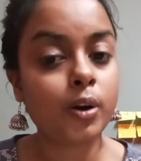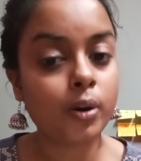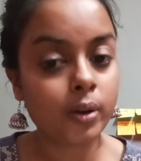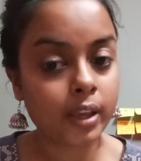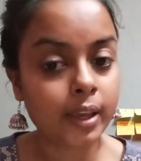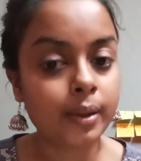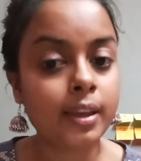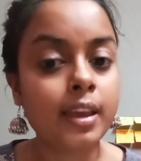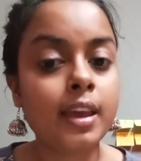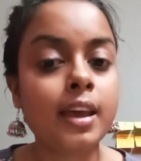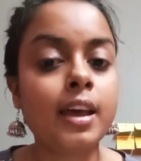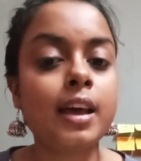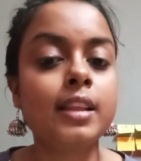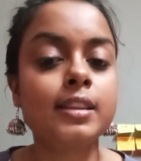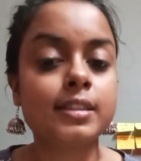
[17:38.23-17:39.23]
Okay,
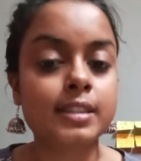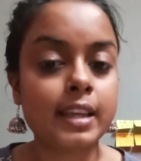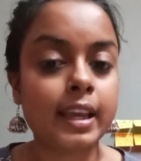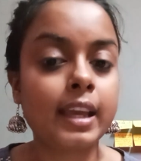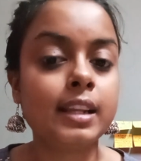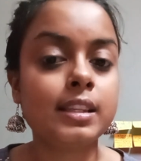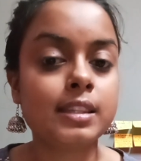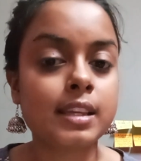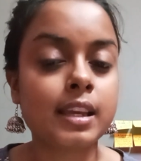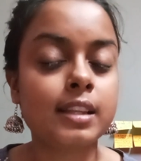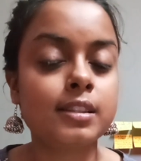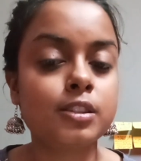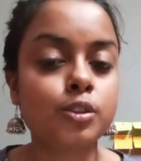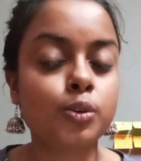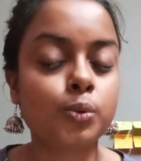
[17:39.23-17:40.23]
the second
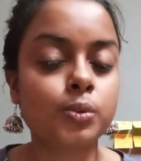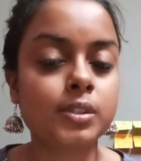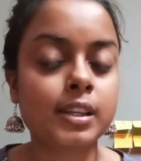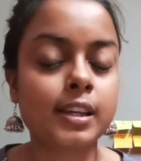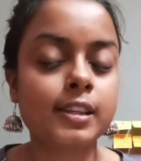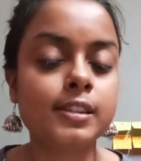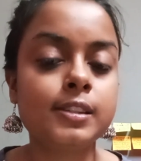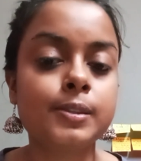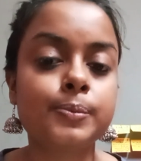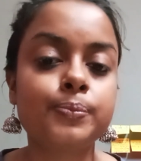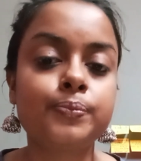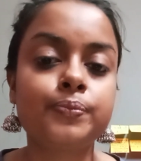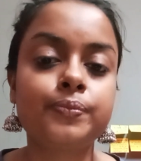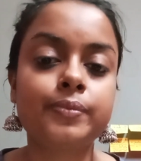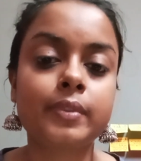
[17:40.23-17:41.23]
sense goes as
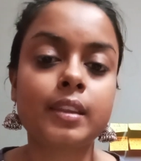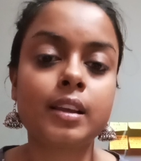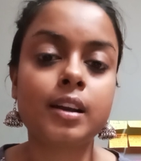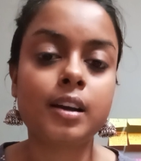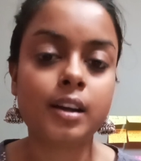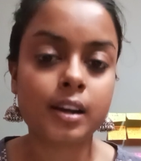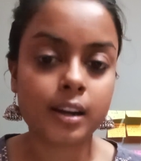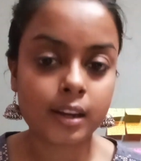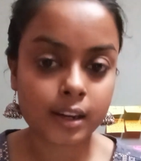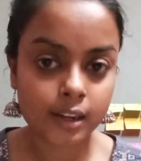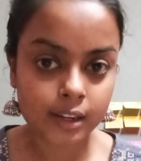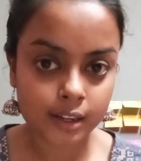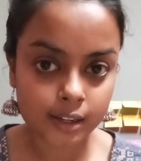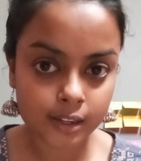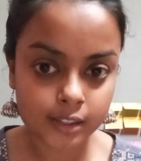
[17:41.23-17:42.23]

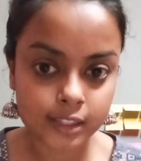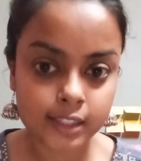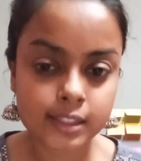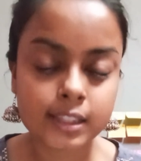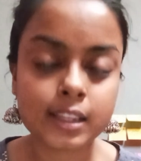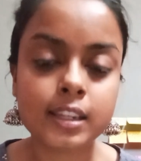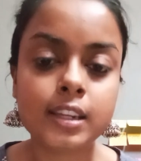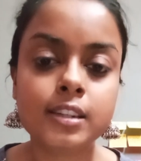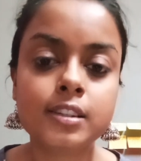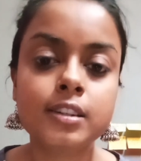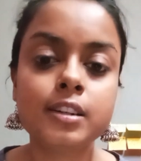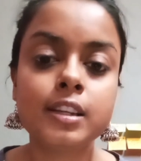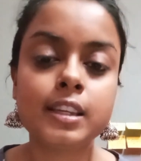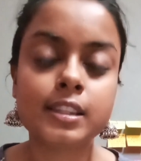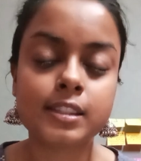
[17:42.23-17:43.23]
a
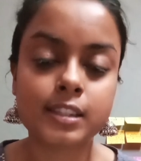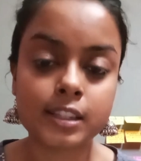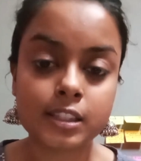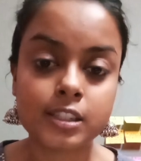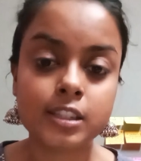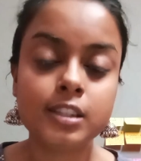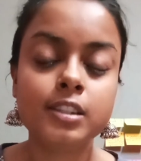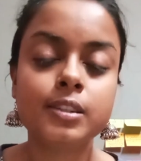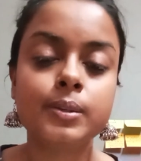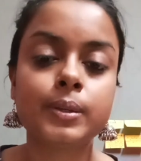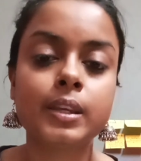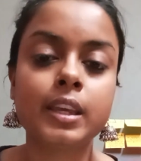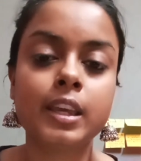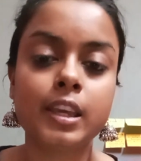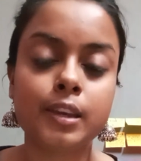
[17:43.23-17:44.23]
designator is rigid
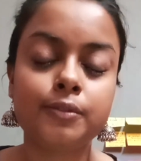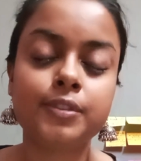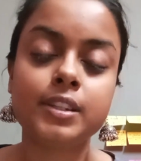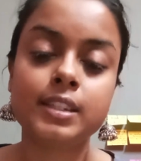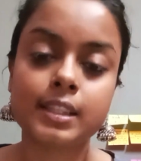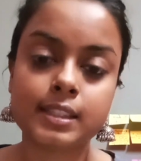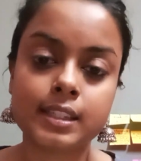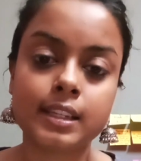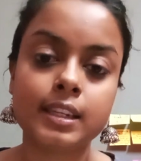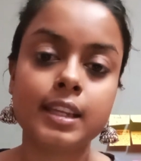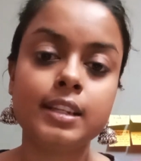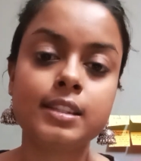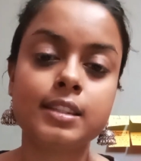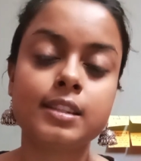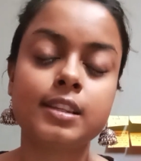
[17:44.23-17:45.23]
if it
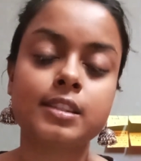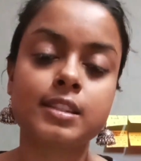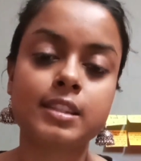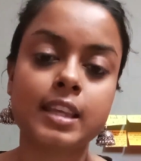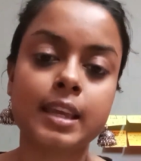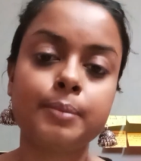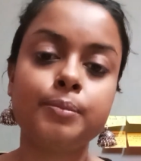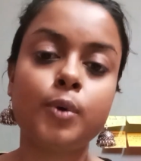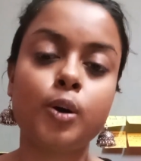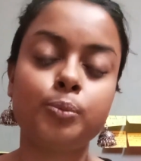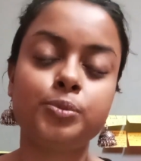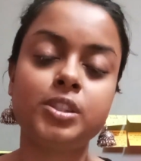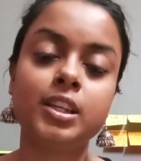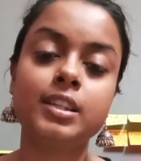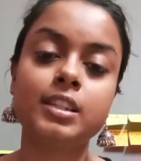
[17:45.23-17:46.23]
designates the same
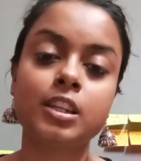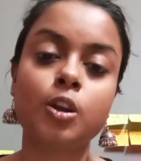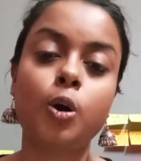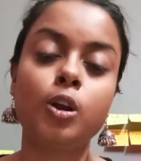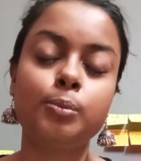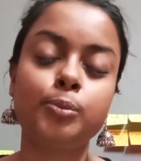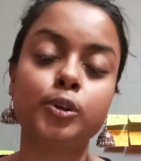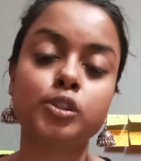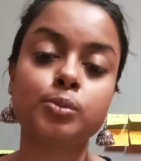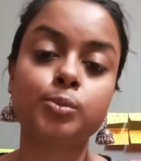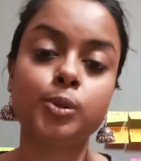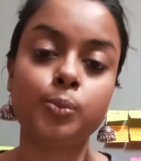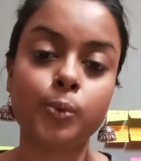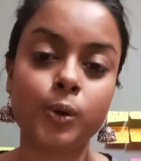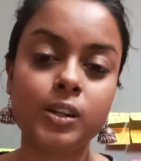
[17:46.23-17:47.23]
object in all
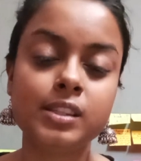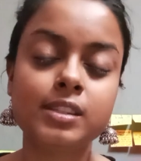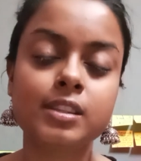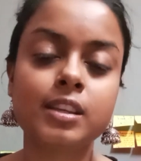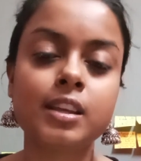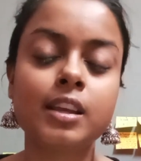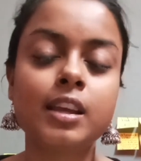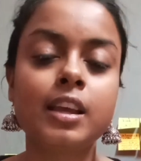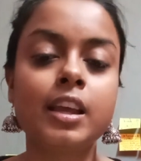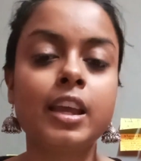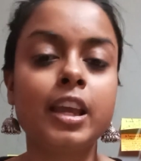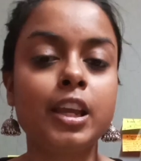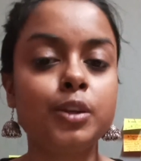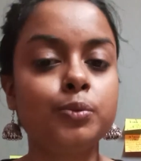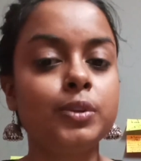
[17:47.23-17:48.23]
possible worlds
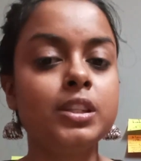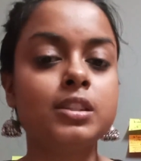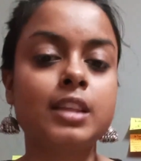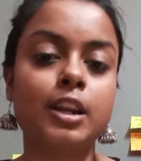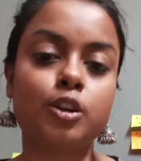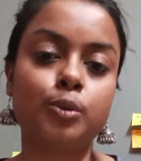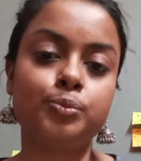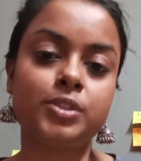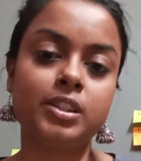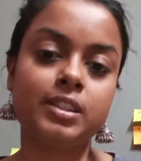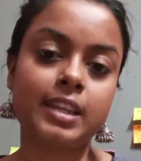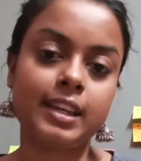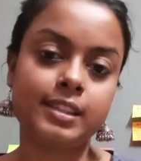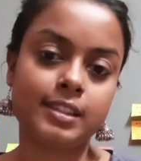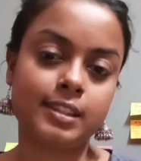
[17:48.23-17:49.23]
in which that
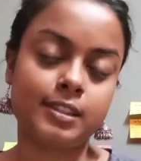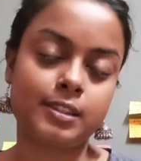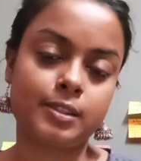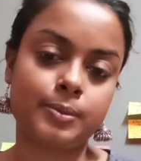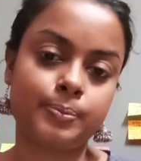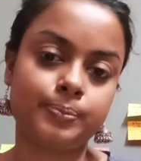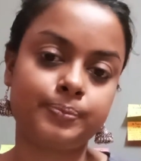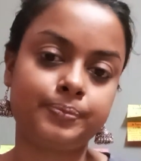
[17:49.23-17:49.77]
object exists.